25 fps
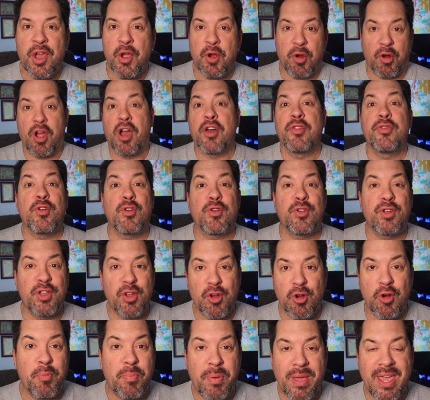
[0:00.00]
or other
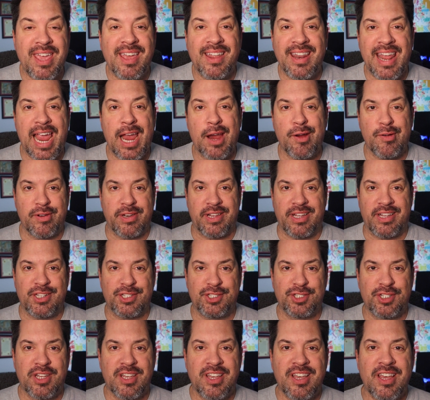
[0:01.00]
European
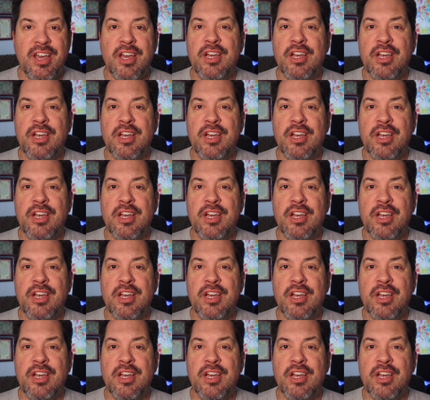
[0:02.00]
heritage.